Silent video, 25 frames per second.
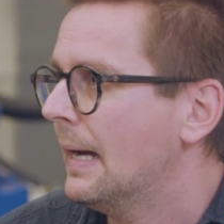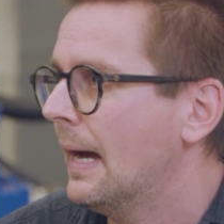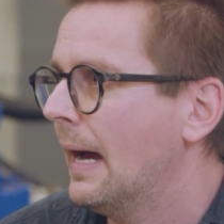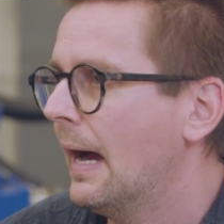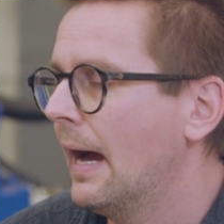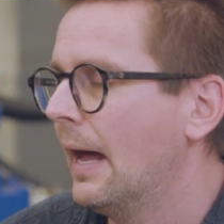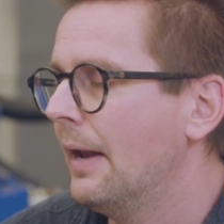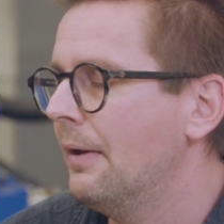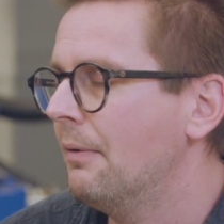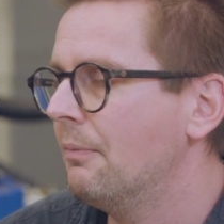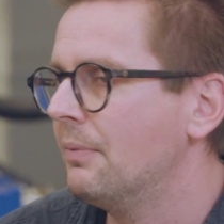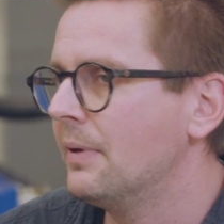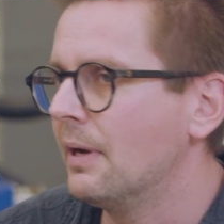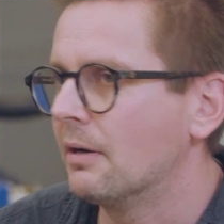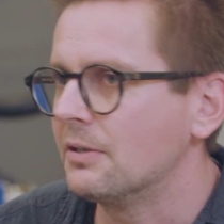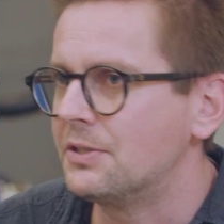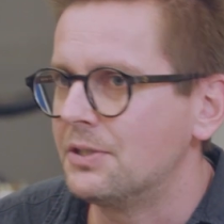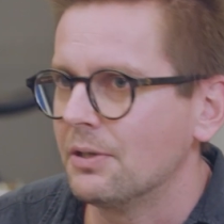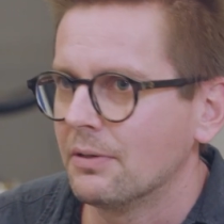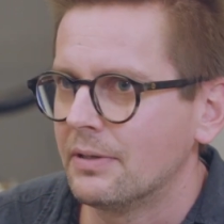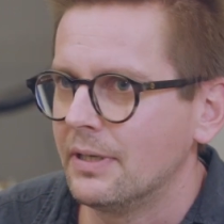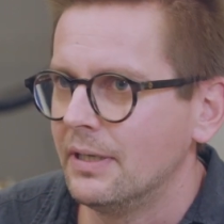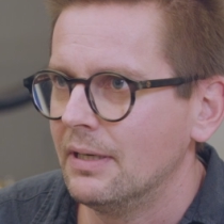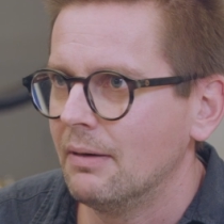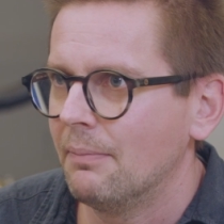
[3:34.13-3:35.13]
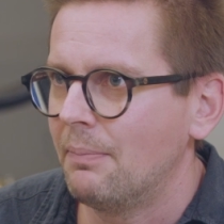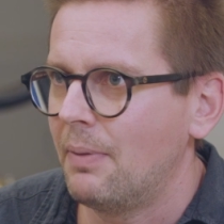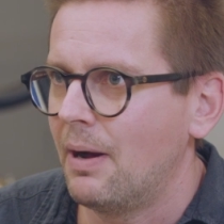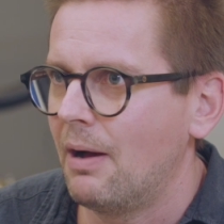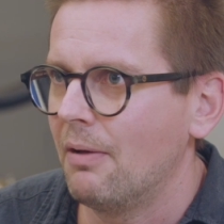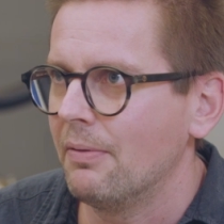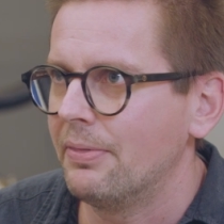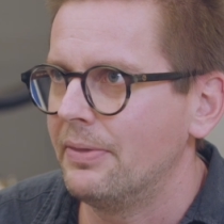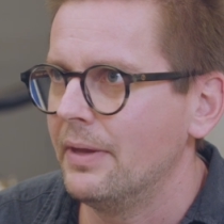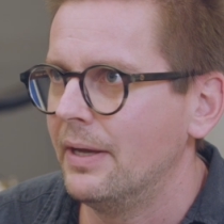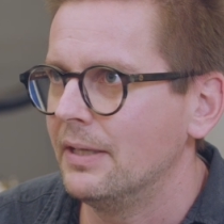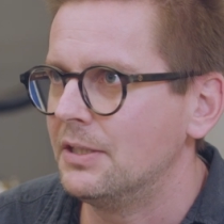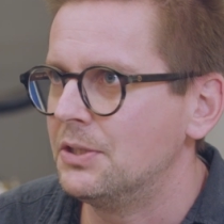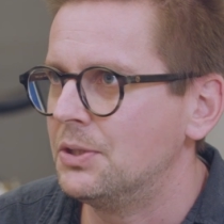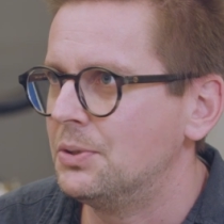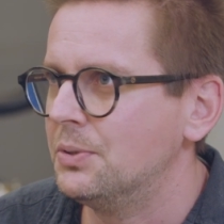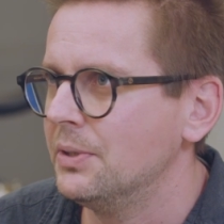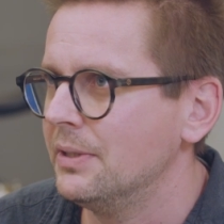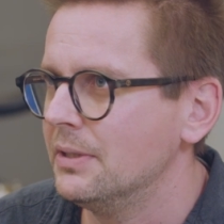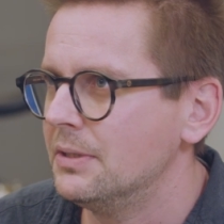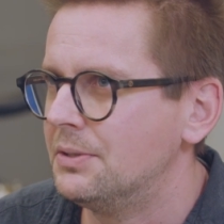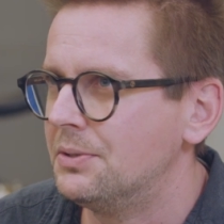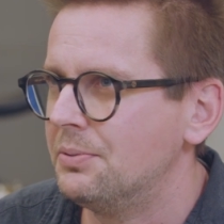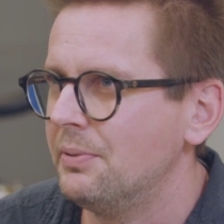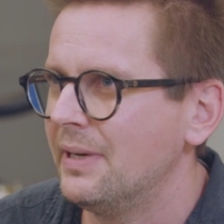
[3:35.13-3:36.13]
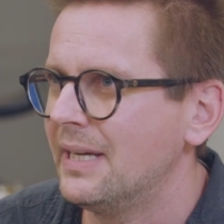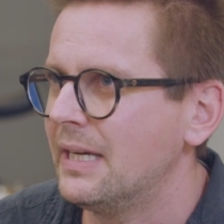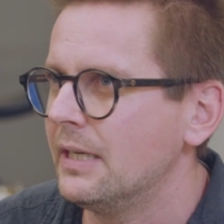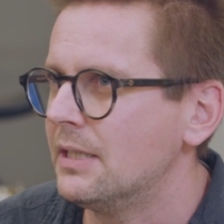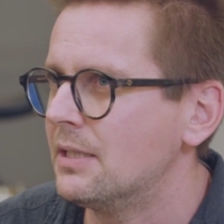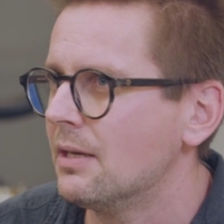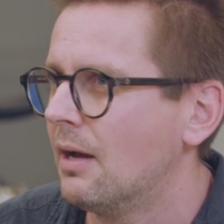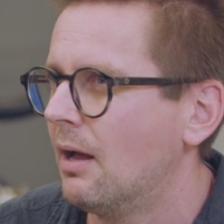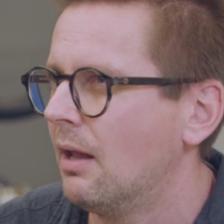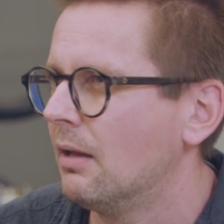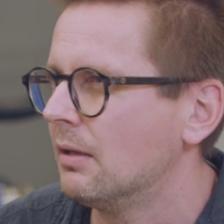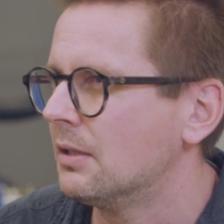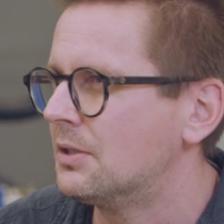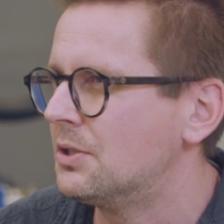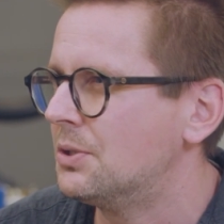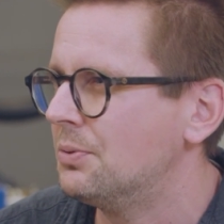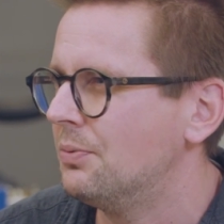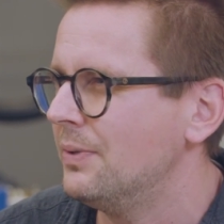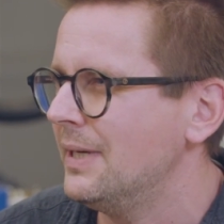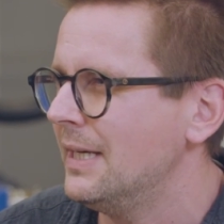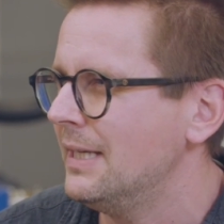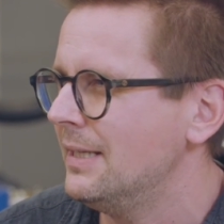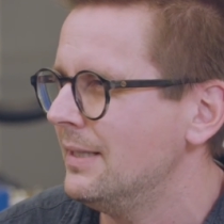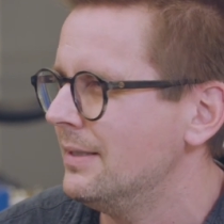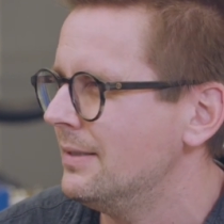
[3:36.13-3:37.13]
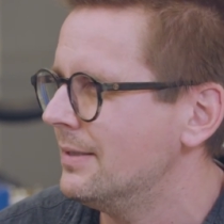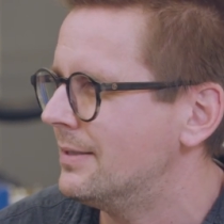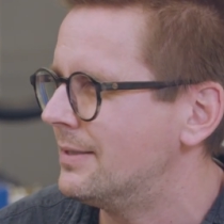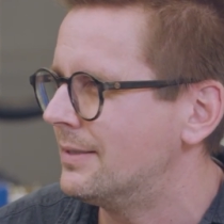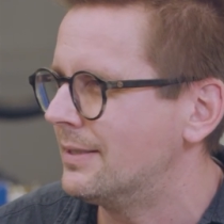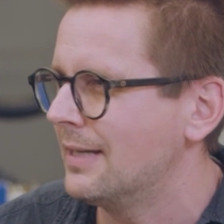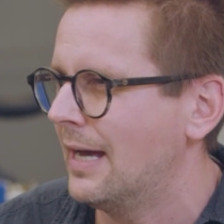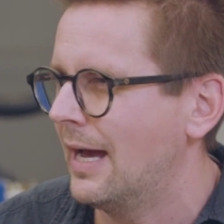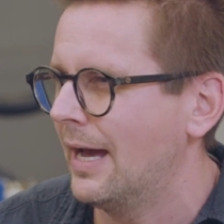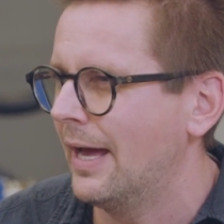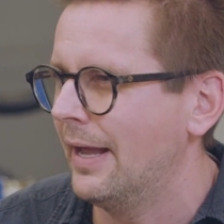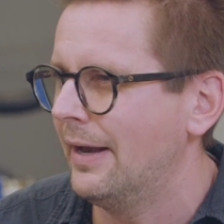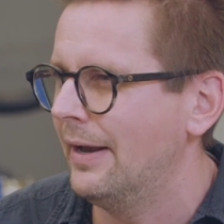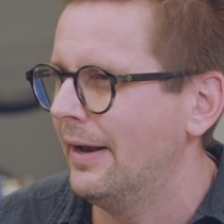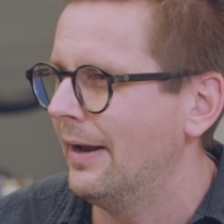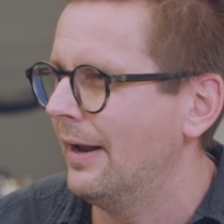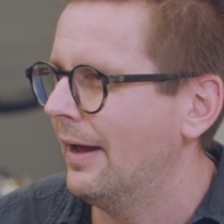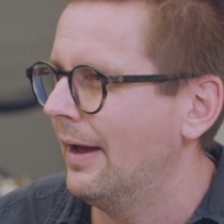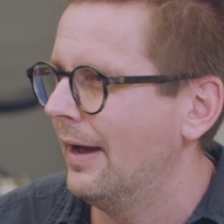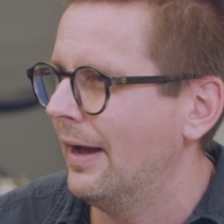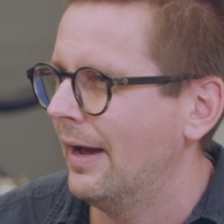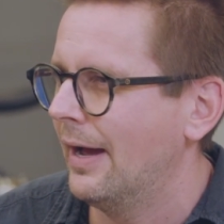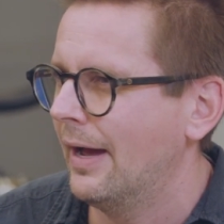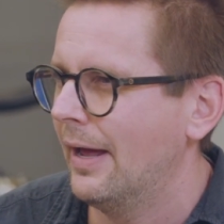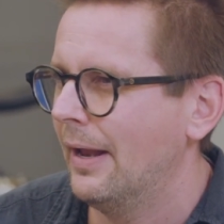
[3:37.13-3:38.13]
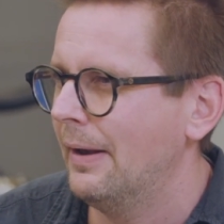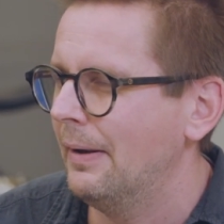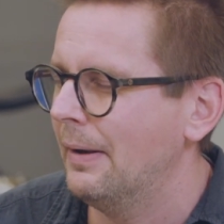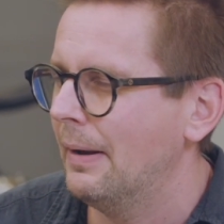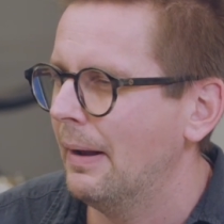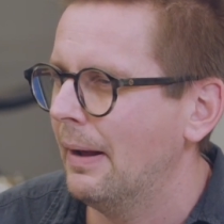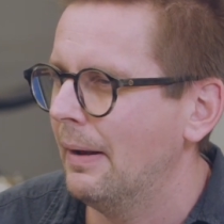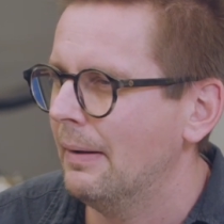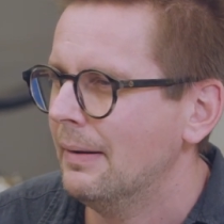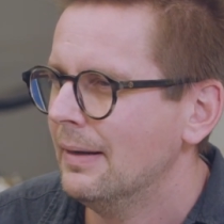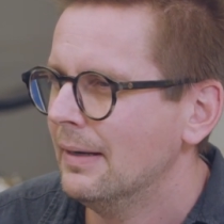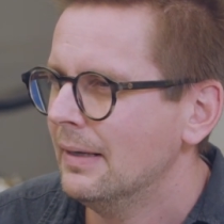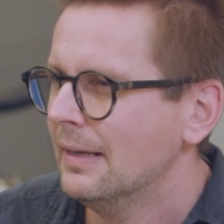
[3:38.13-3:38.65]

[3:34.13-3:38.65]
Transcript: And we are talking about the digital twins and